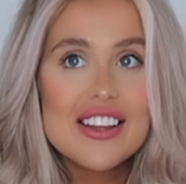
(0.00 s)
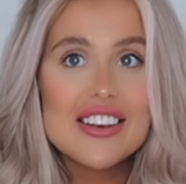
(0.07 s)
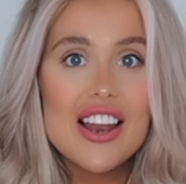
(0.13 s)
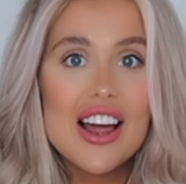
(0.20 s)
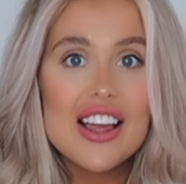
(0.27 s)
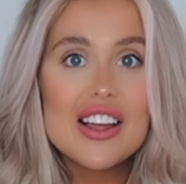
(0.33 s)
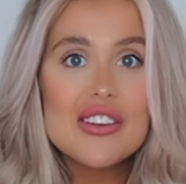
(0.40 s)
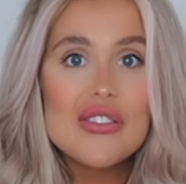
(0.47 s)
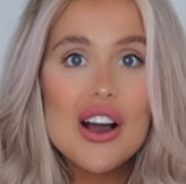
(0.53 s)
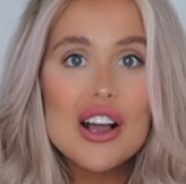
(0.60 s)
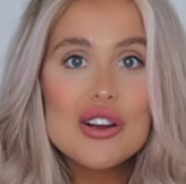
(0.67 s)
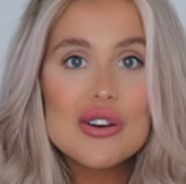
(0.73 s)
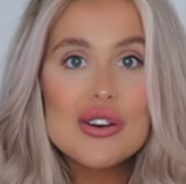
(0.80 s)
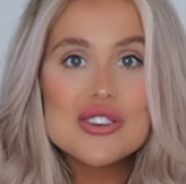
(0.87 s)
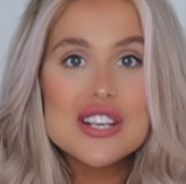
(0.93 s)
like, my
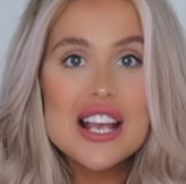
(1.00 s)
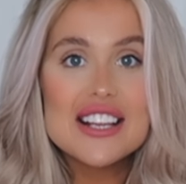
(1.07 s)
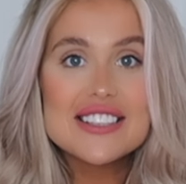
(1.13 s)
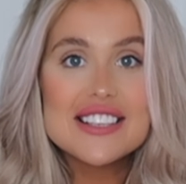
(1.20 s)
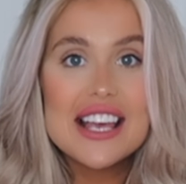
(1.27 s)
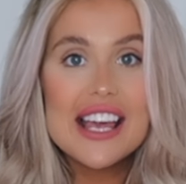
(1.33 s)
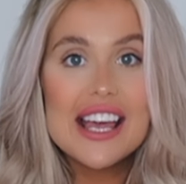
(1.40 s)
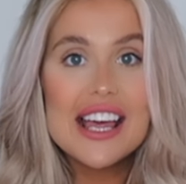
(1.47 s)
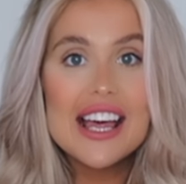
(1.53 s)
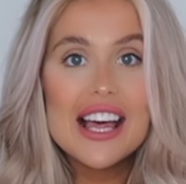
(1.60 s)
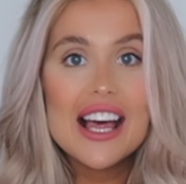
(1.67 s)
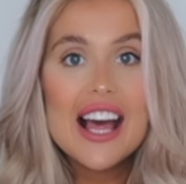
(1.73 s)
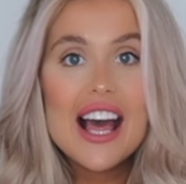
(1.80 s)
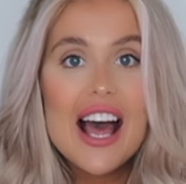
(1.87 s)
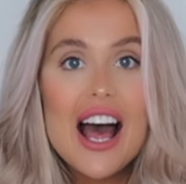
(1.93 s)
crotch ends
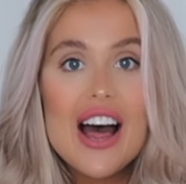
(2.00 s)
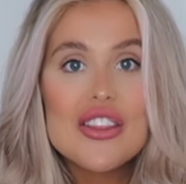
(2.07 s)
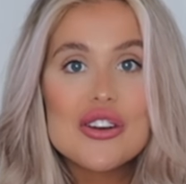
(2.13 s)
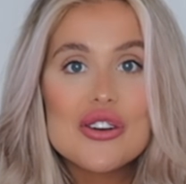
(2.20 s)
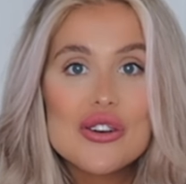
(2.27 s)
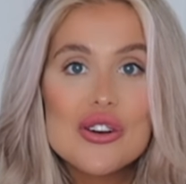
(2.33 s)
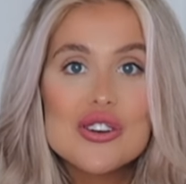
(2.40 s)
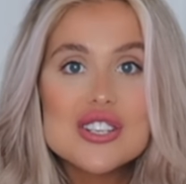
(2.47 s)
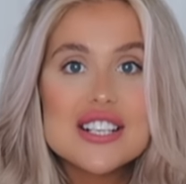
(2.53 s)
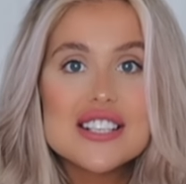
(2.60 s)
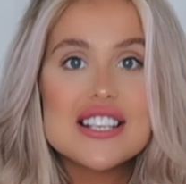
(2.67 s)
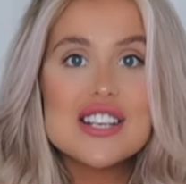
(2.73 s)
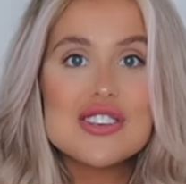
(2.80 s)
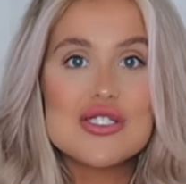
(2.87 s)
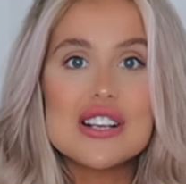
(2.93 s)
here, and the crotch is
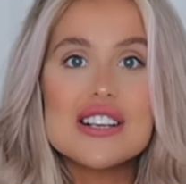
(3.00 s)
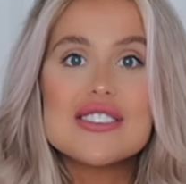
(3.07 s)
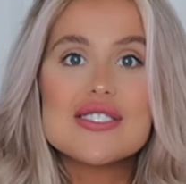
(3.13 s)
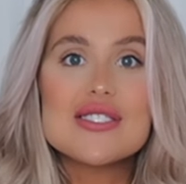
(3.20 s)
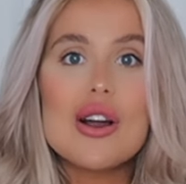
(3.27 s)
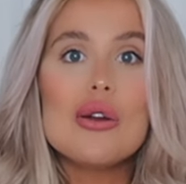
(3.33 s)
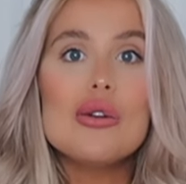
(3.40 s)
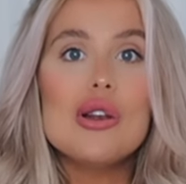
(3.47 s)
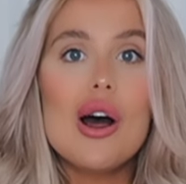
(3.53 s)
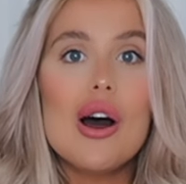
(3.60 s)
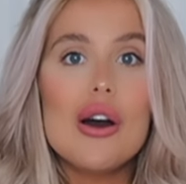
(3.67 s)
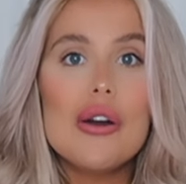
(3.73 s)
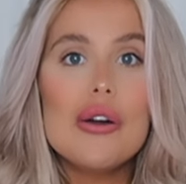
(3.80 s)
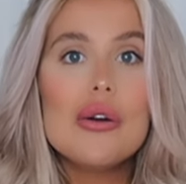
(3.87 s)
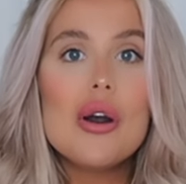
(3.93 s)
literally so
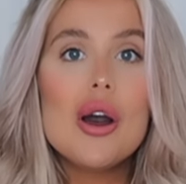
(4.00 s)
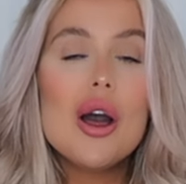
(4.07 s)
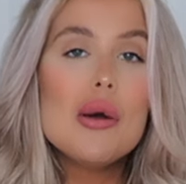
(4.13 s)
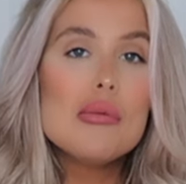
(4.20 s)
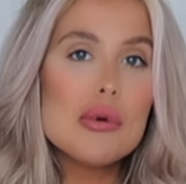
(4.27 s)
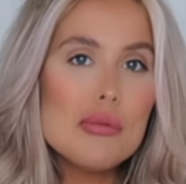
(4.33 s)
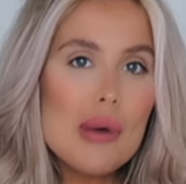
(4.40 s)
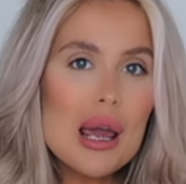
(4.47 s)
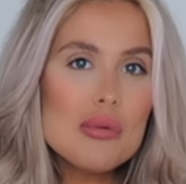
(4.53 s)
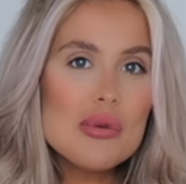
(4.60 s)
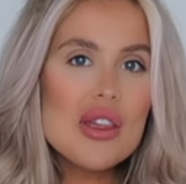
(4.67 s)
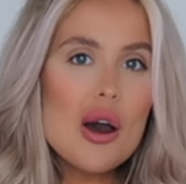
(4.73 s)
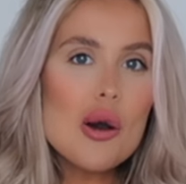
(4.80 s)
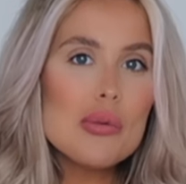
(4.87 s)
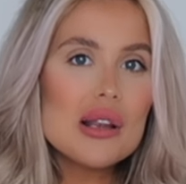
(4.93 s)
low. But maybe
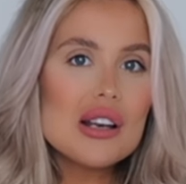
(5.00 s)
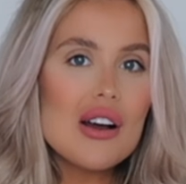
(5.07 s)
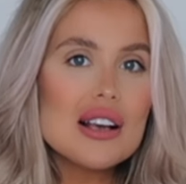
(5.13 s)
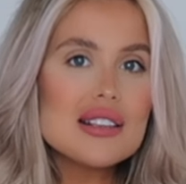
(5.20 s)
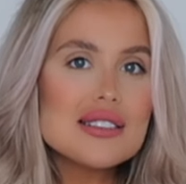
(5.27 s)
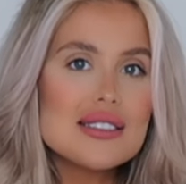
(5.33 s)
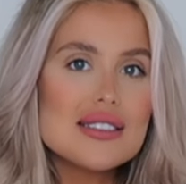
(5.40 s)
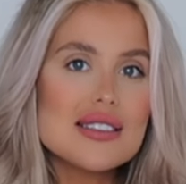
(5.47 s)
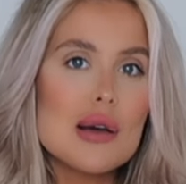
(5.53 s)
that'll be nice in the